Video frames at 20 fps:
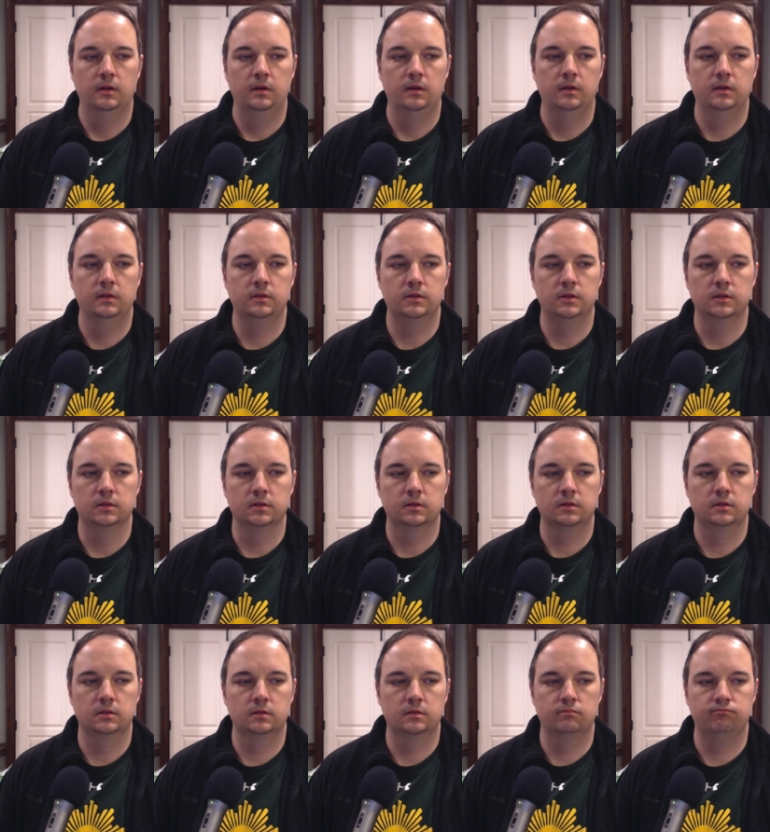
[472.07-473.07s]
just
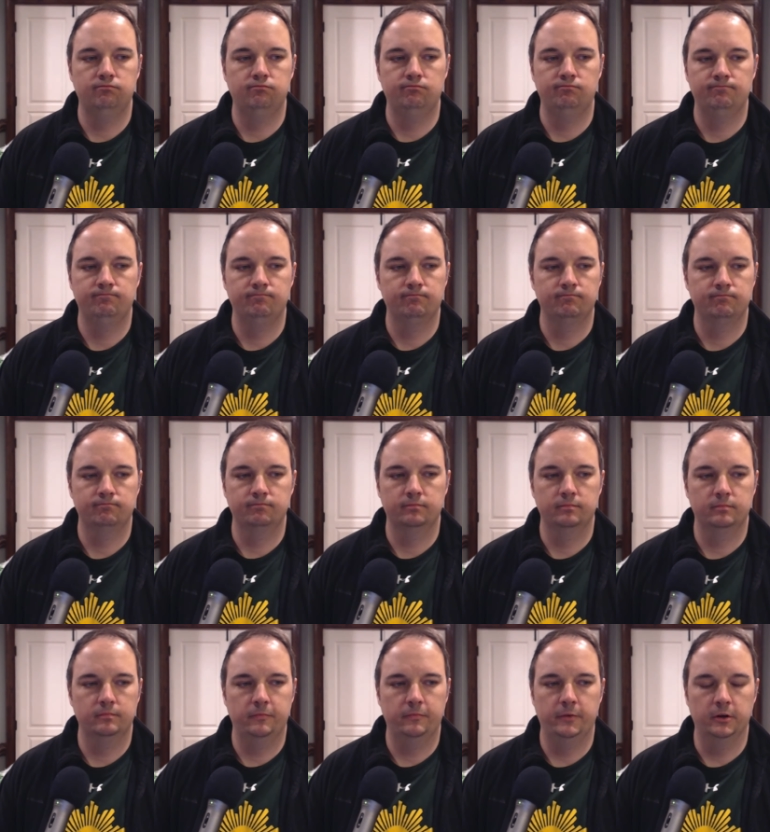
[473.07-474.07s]

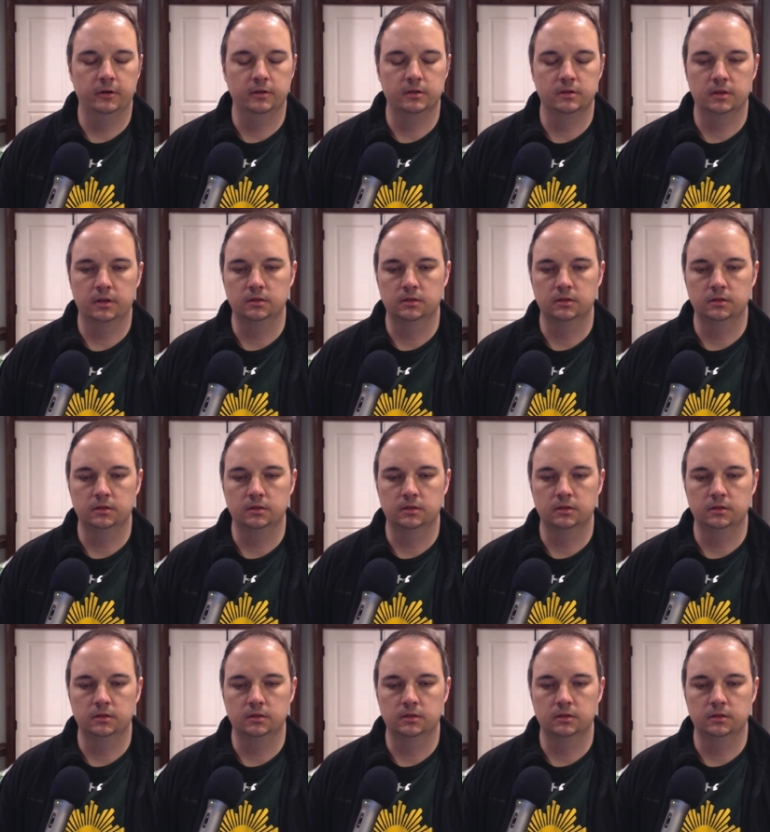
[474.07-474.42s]
various things